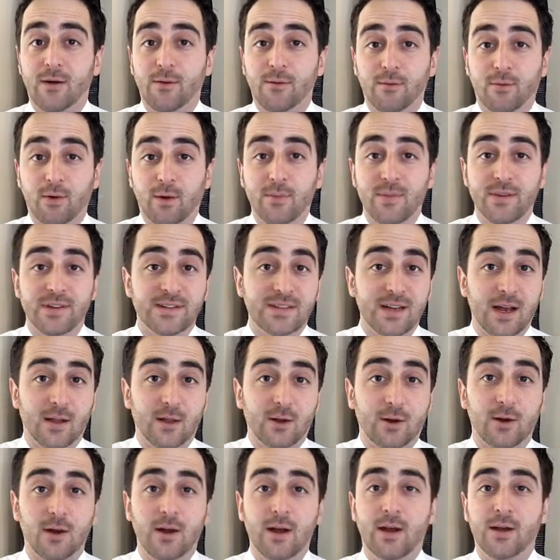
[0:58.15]
from the
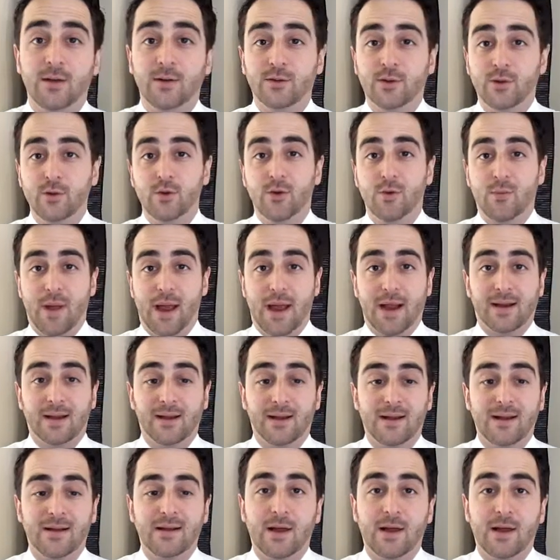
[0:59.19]
seller to the bank.